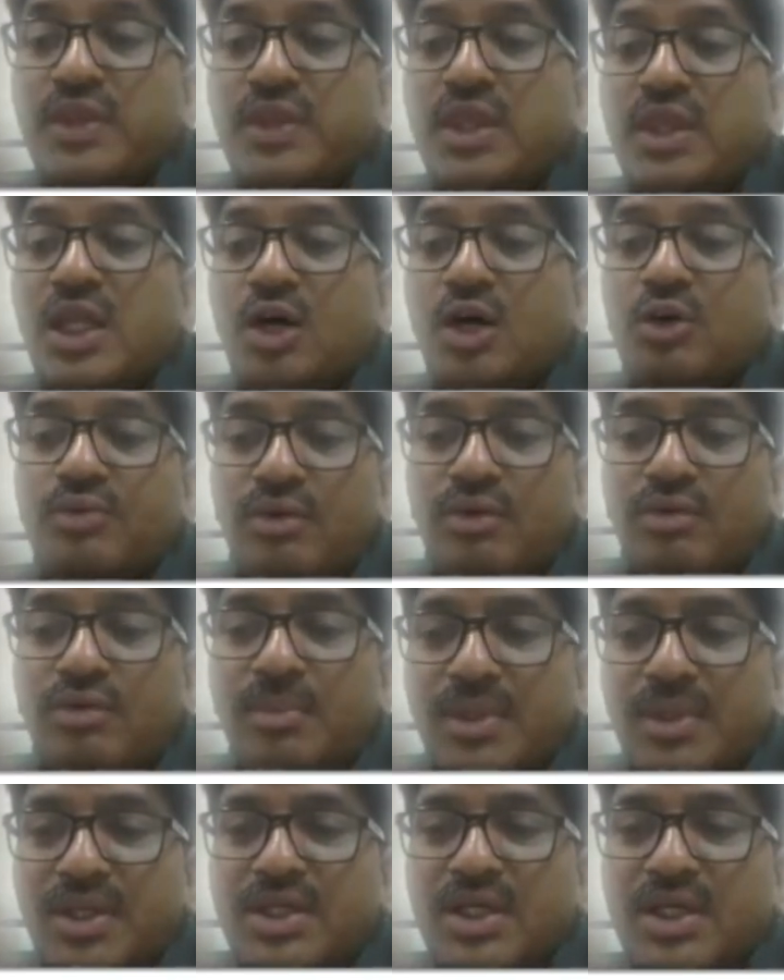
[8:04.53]
Now we
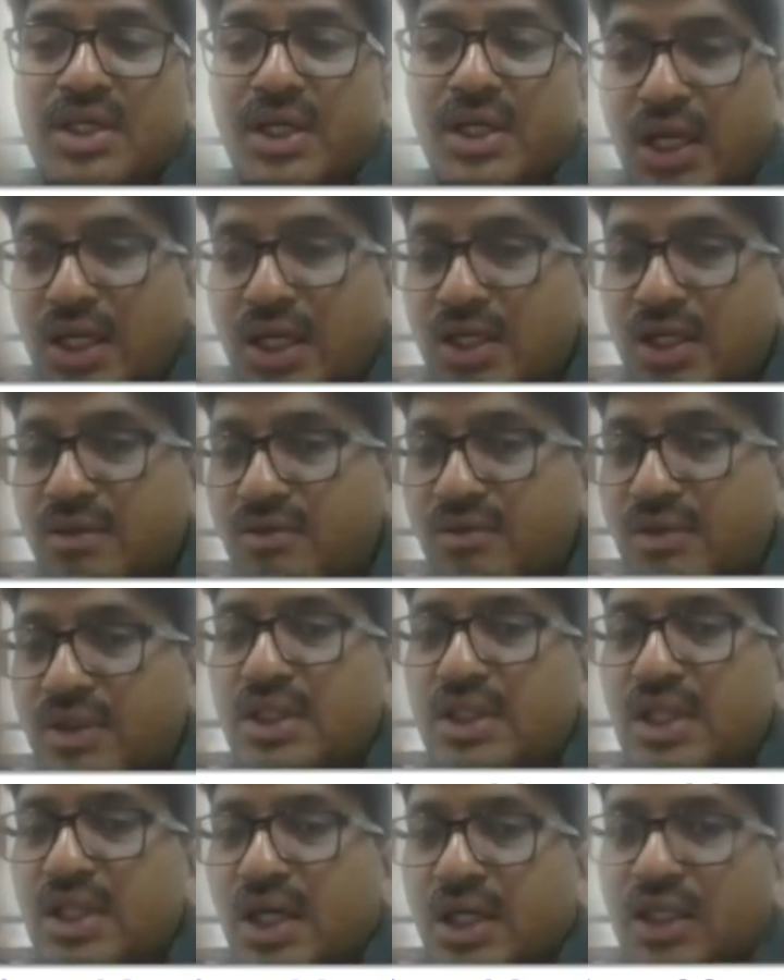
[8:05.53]
will meet again with
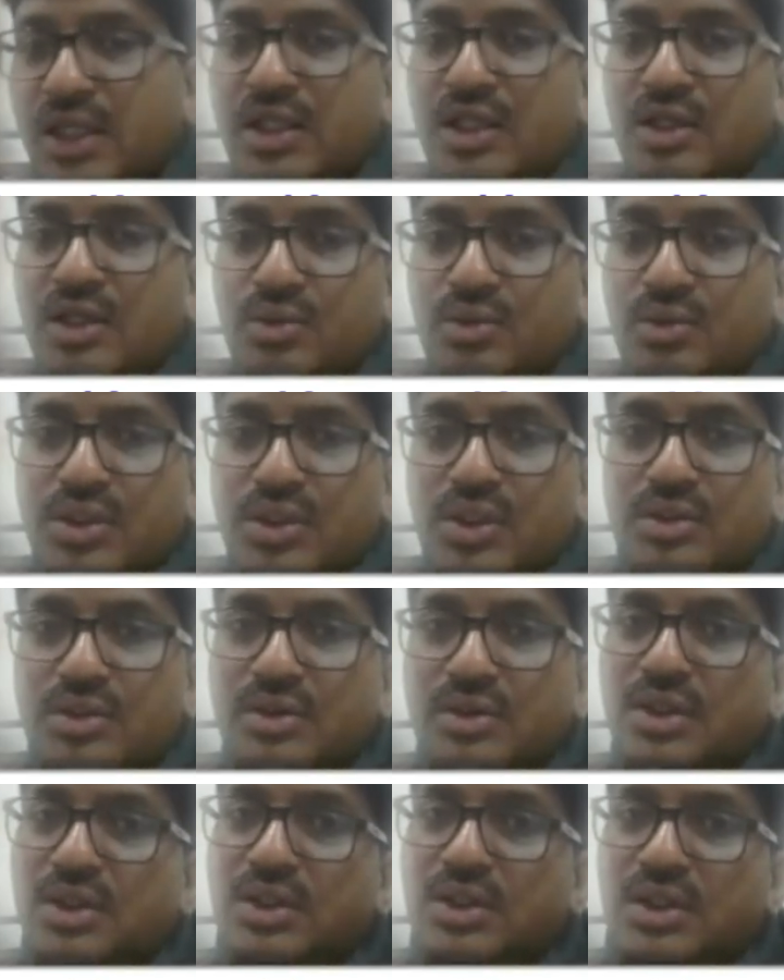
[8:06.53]
another
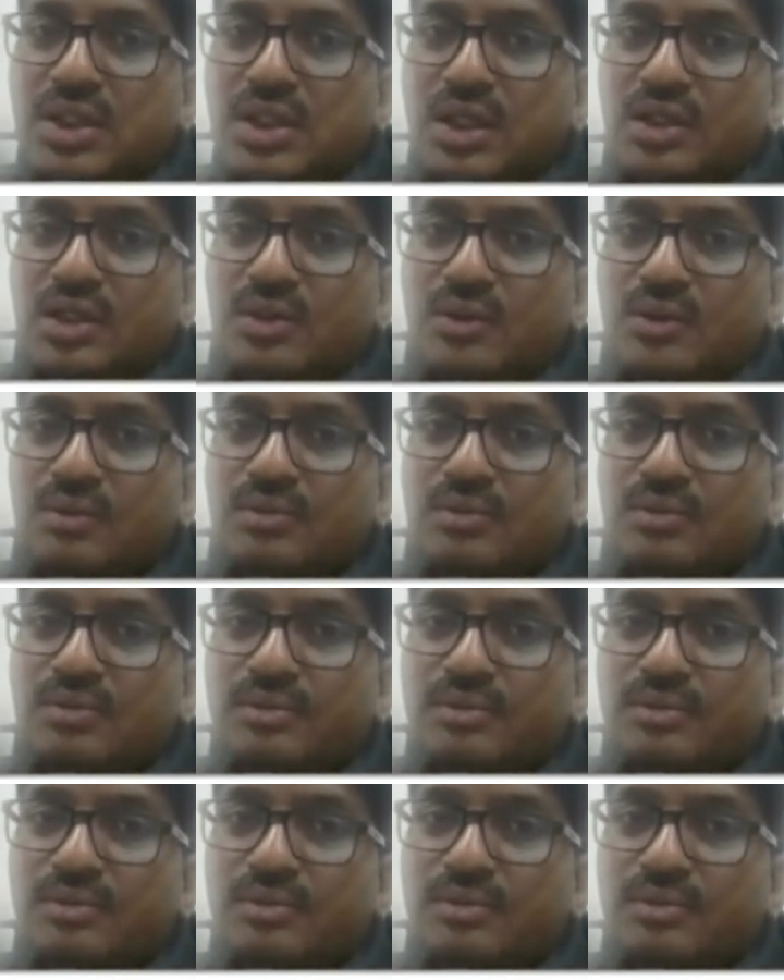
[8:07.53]
question. Thank you.